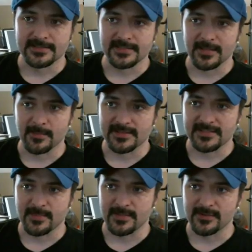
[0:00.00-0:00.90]
saying my
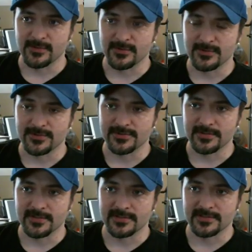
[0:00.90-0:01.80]
CPU usage
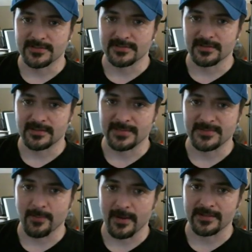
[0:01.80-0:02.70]
keeps
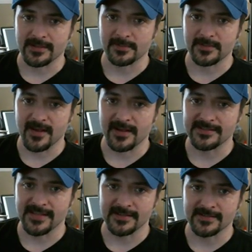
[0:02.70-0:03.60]
spiking up to
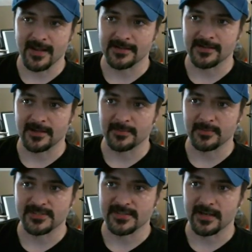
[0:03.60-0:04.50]
98 and
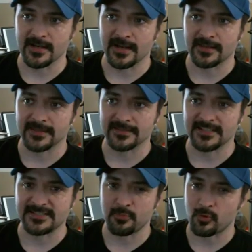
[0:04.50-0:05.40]
99%, and I think
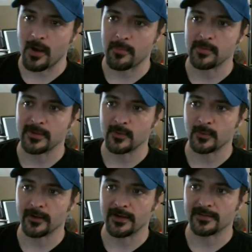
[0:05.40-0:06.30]
that's probably when
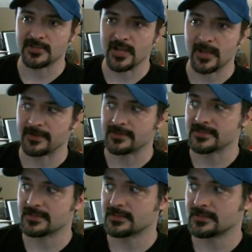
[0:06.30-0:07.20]
we're getting the choppiness.